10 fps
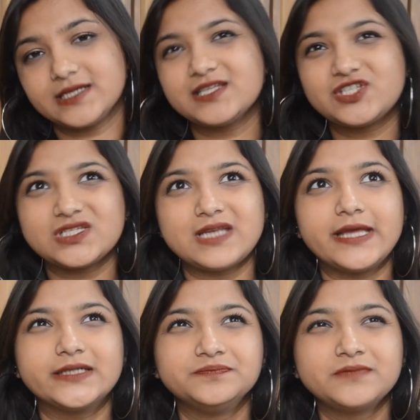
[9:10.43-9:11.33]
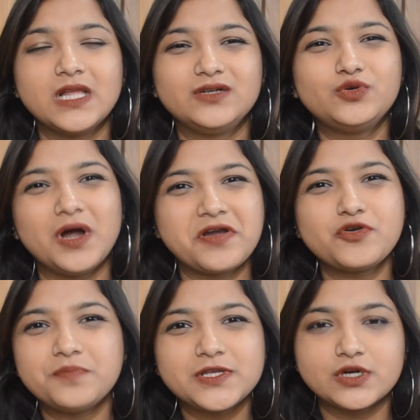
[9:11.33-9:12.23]
It is just like
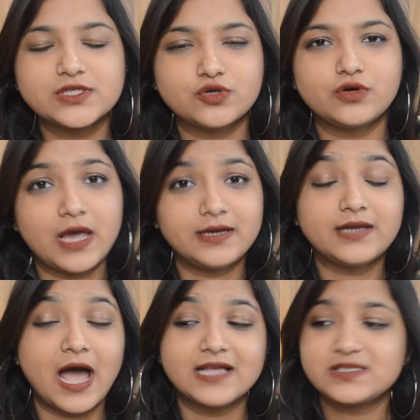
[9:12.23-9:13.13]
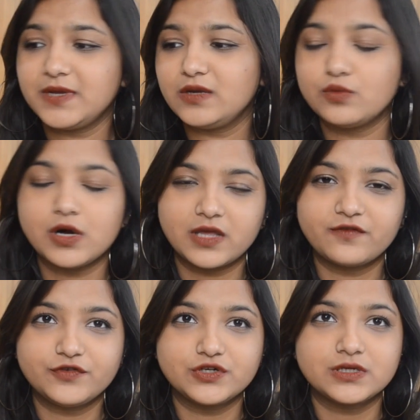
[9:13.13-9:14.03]
200 rupees or so, and it has been
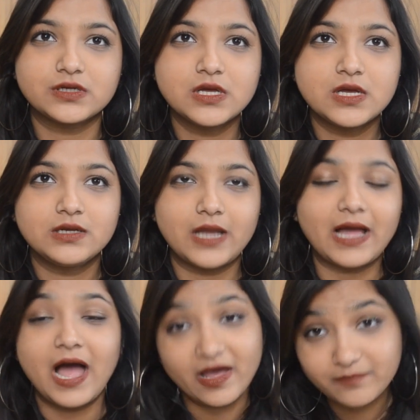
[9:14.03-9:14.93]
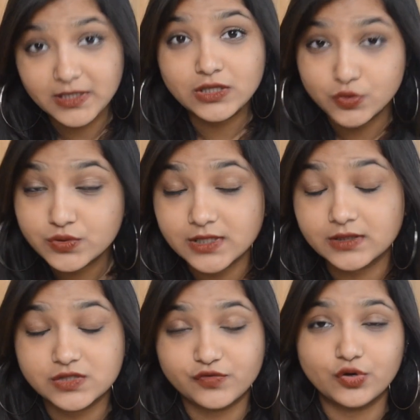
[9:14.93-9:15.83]
working for, like, I have been
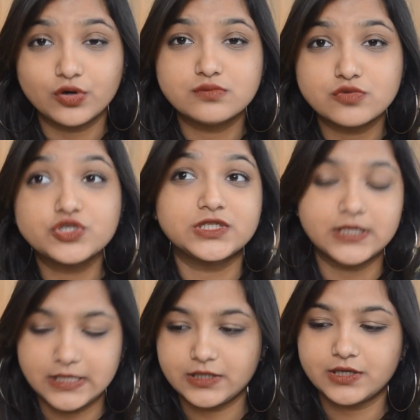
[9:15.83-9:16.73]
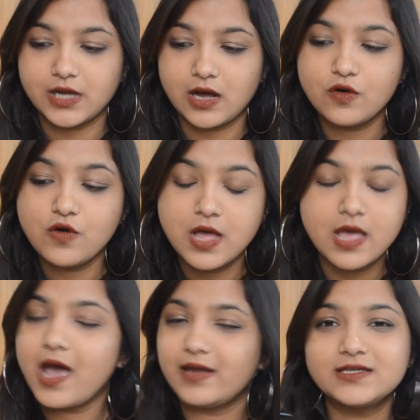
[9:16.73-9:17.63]
using this for almost a year now,
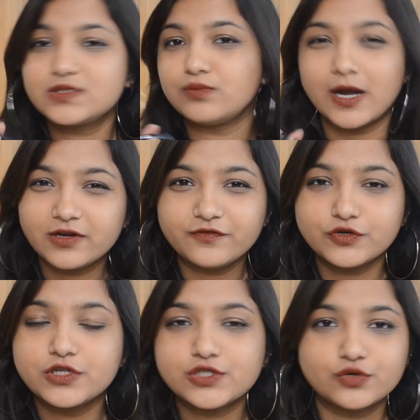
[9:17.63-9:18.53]
and it's wonderful.